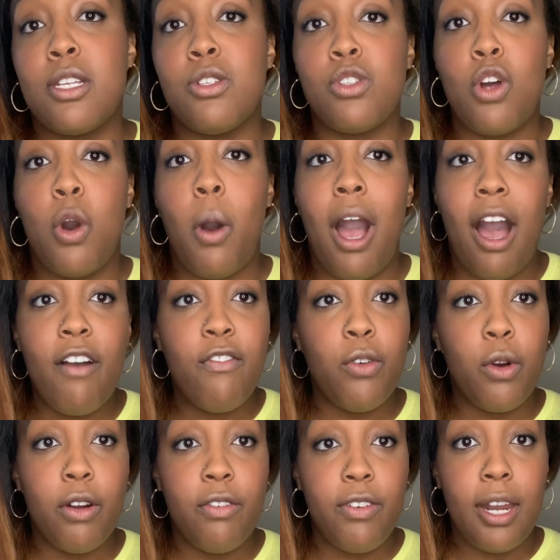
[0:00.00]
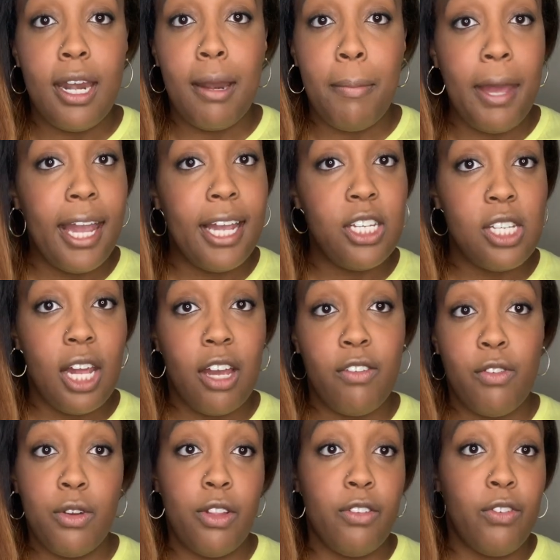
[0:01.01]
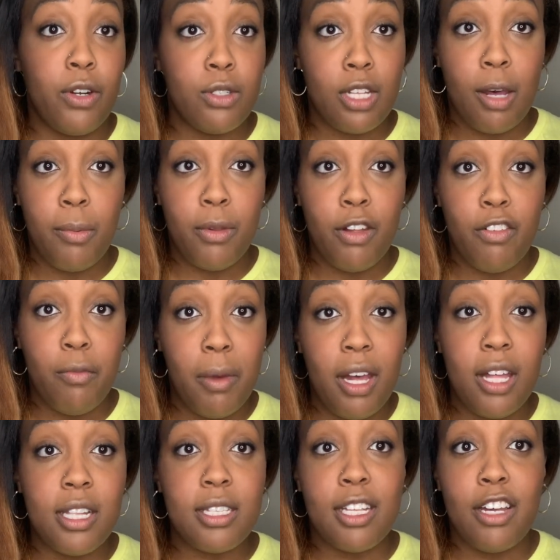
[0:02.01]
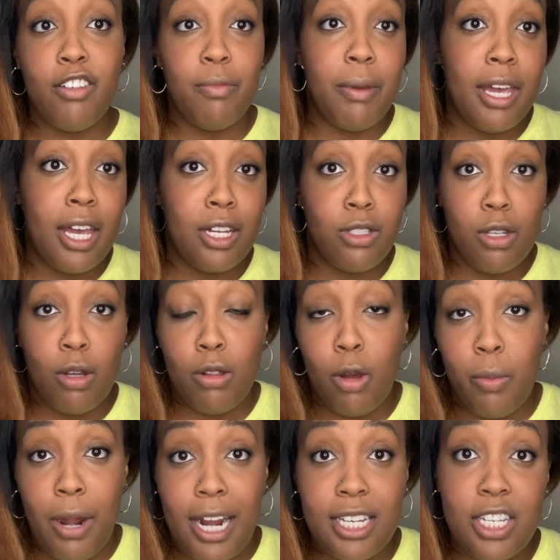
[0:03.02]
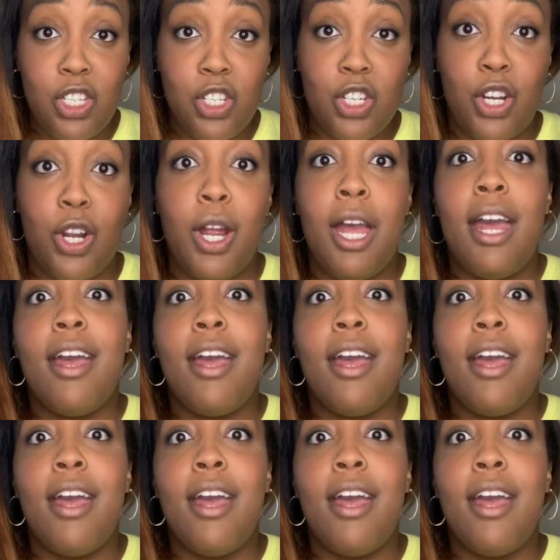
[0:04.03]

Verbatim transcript: And so I forfeited a paycheck for the first couple of months of being a solo practitioner